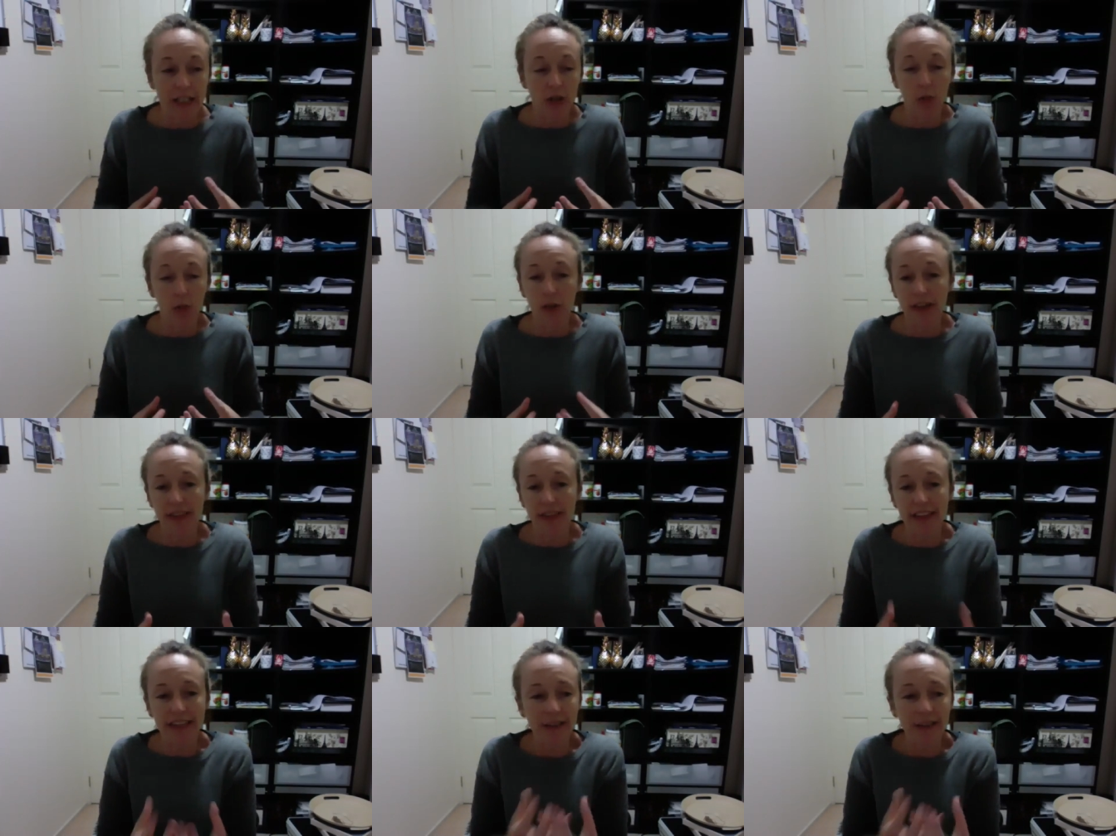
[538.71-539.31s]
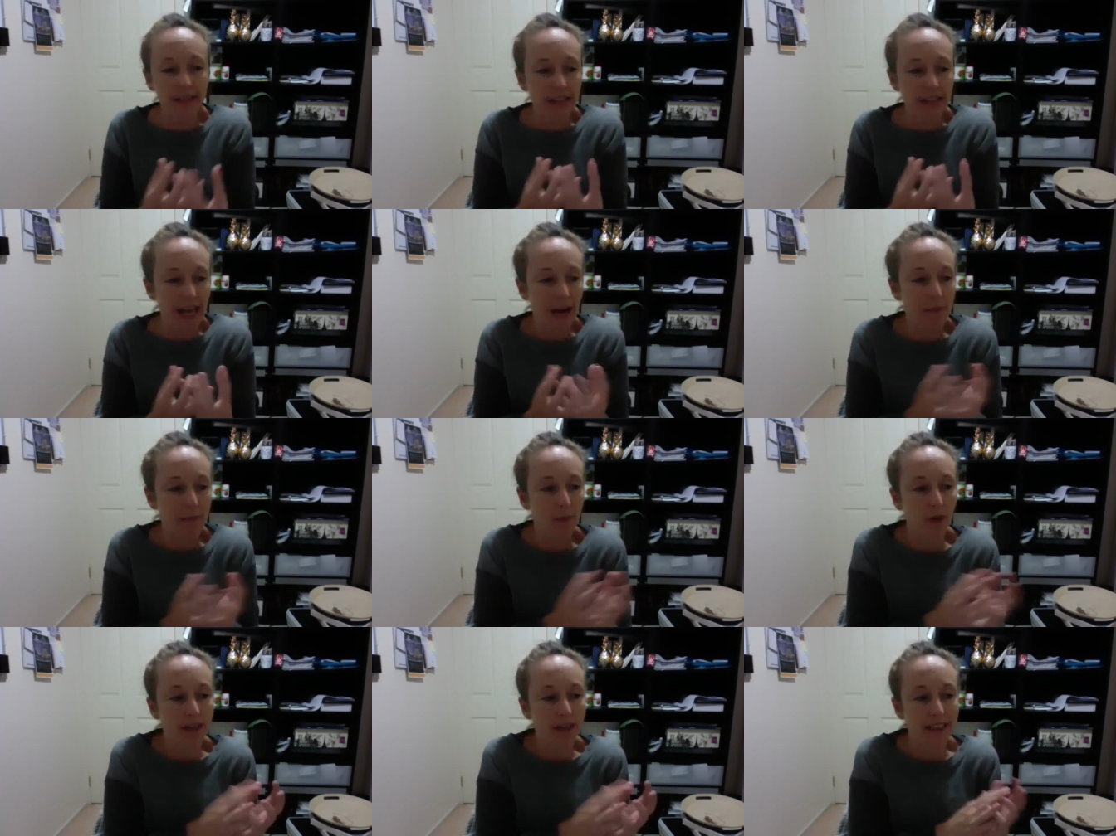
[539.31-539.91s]
We think our
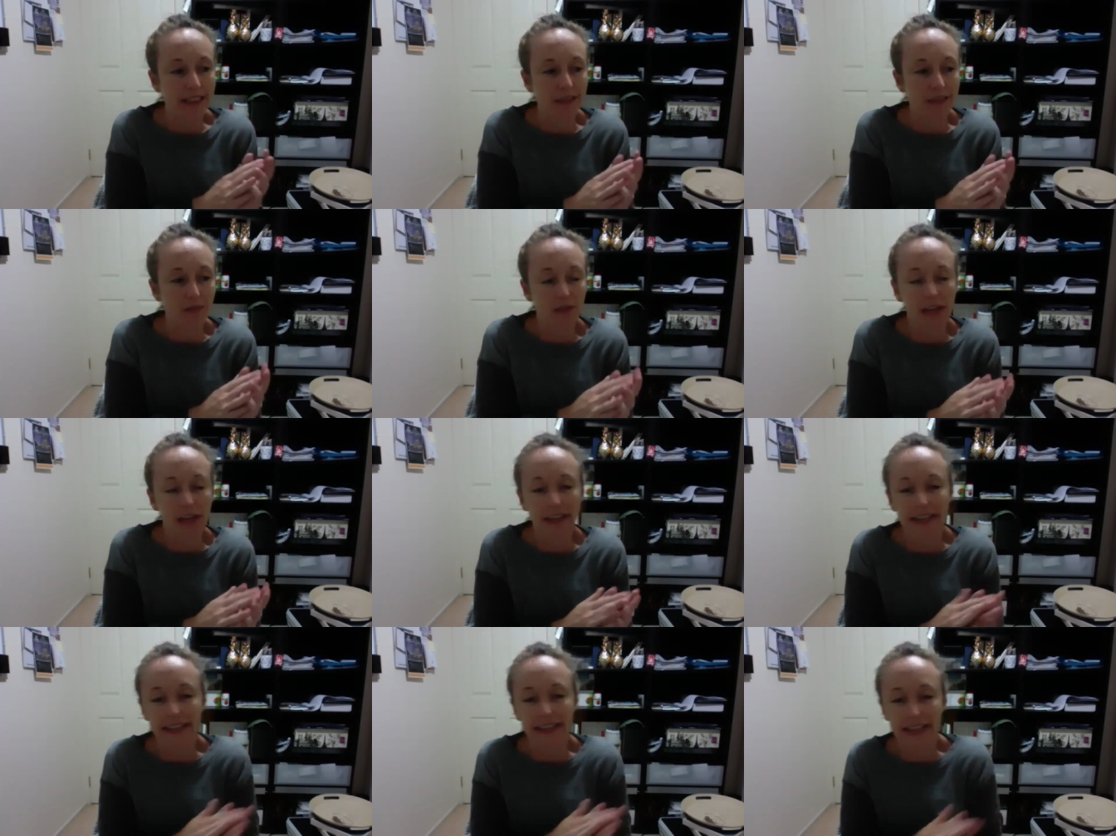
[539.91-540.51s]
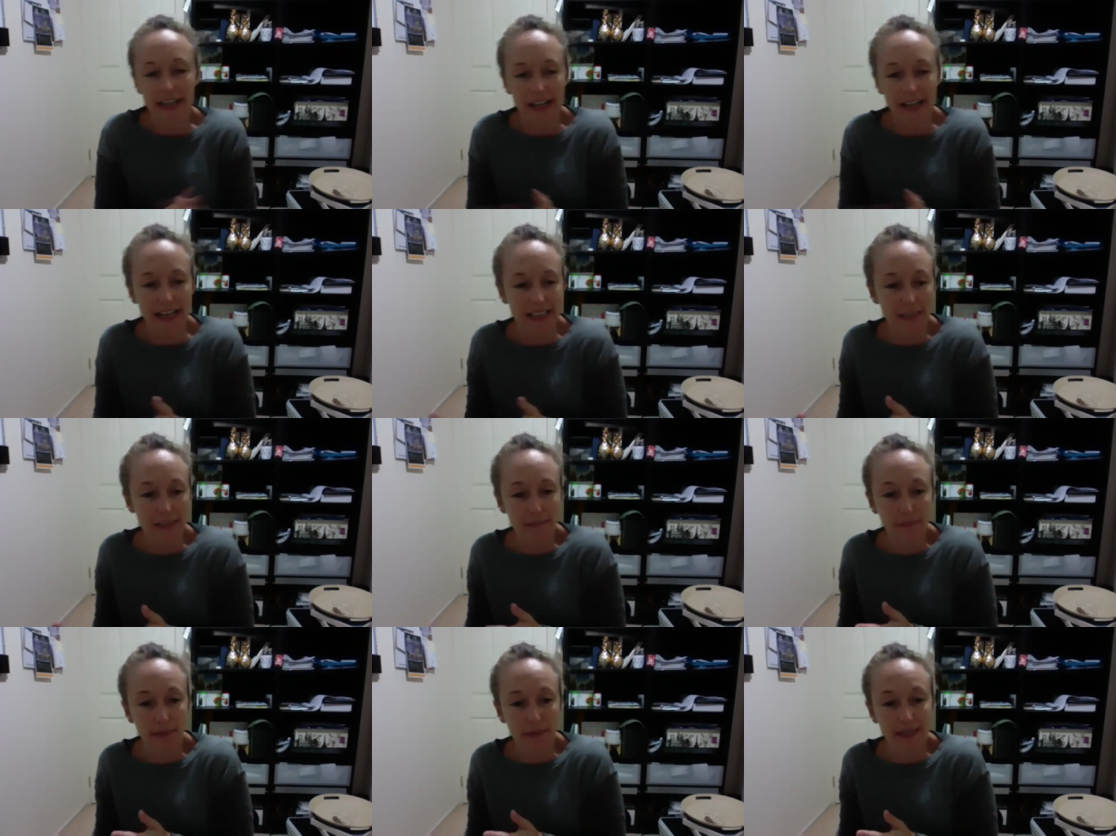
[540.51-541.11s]
body is running at
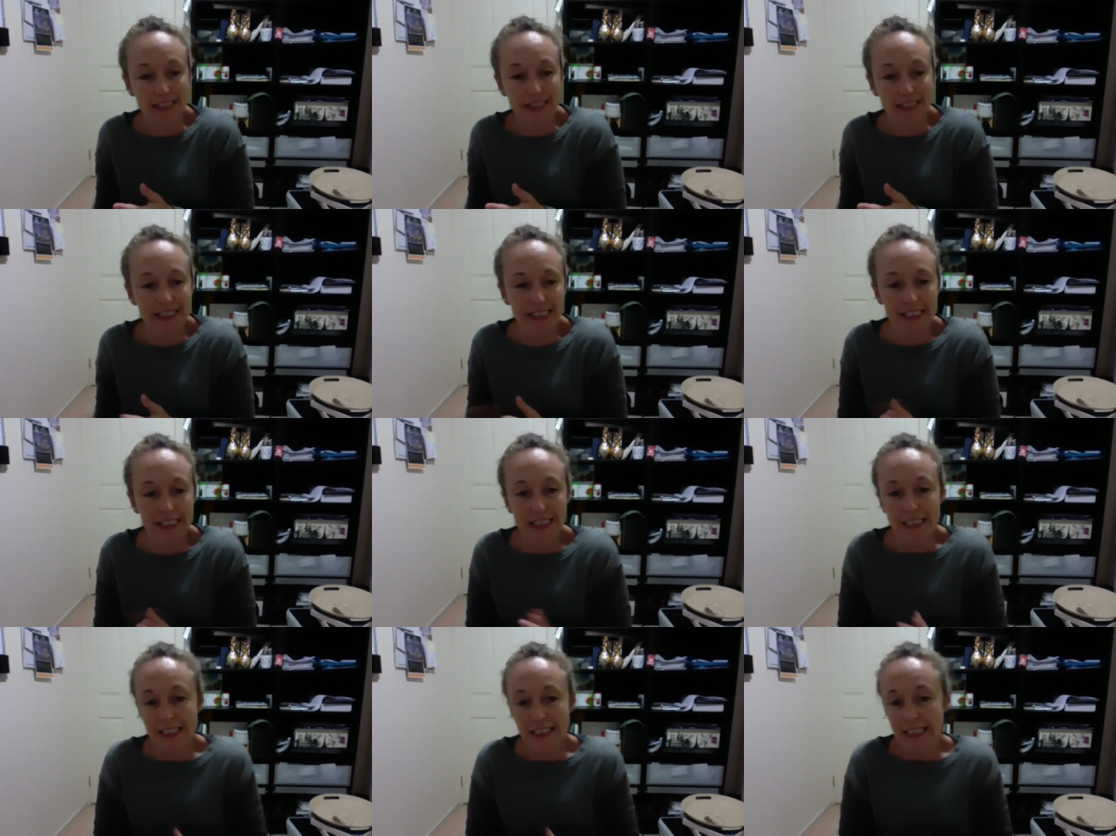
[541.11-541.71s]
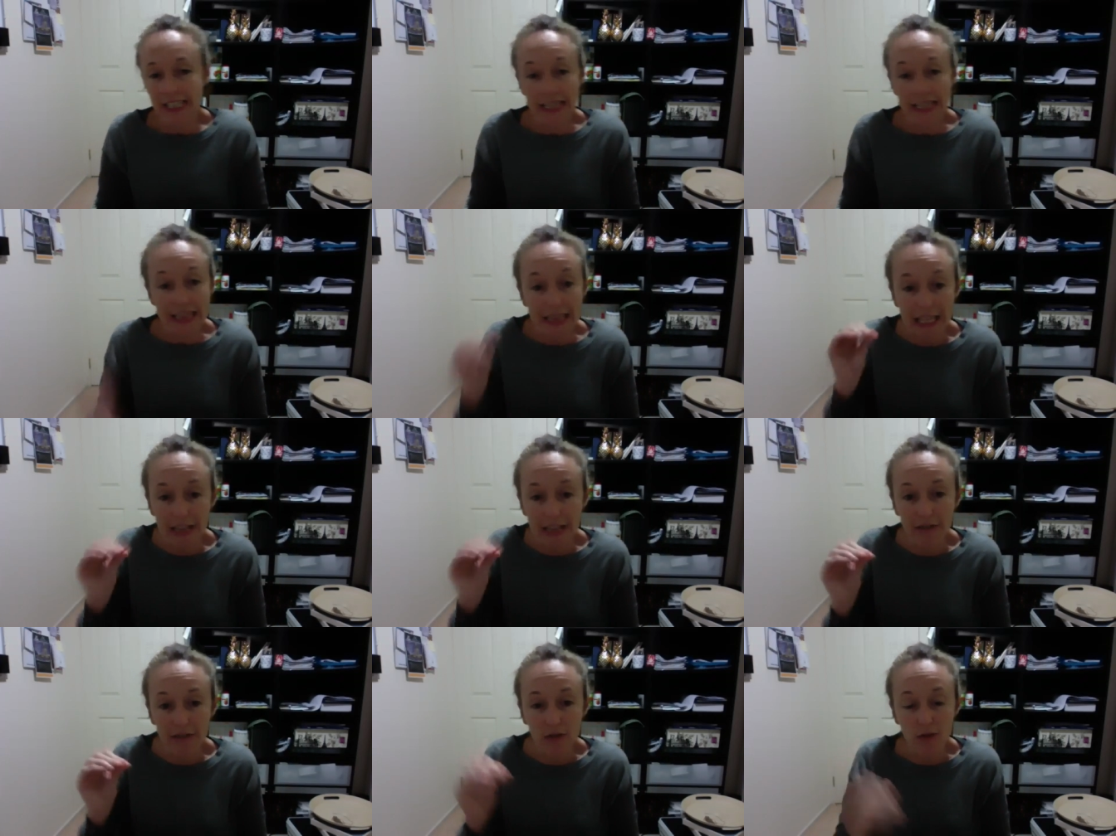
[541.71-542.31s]
its best
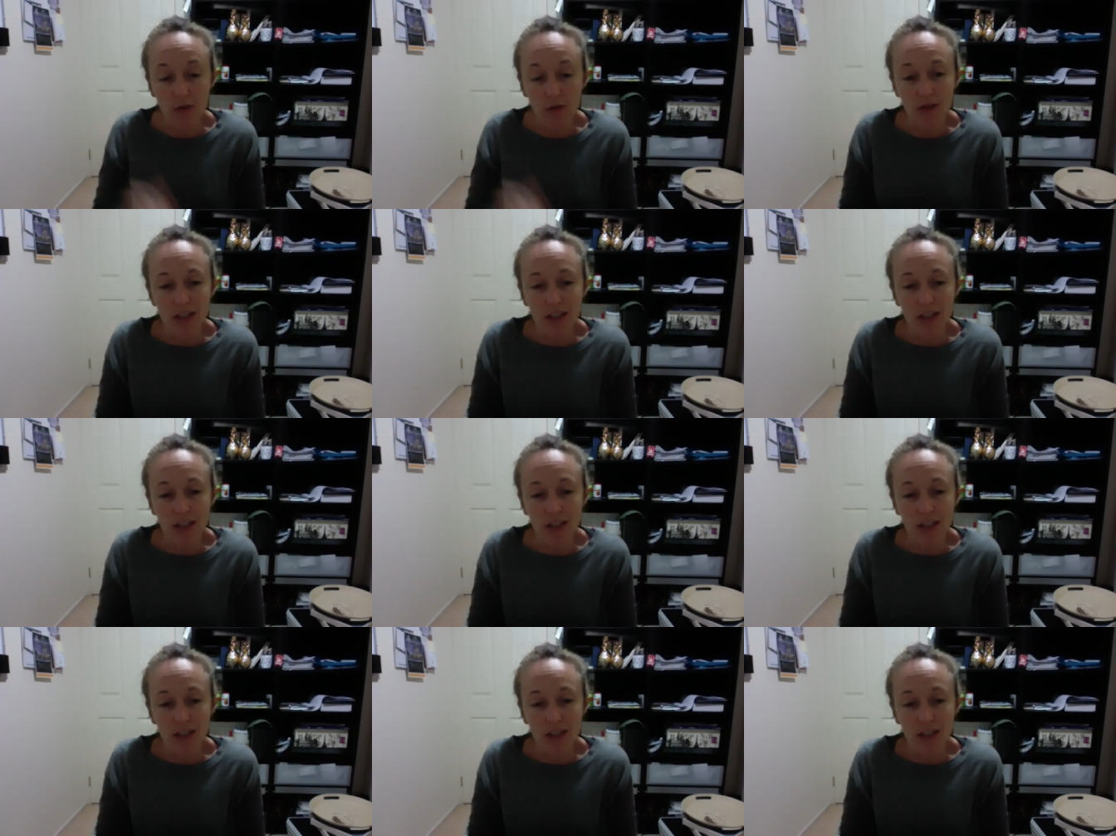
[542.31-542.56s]
level.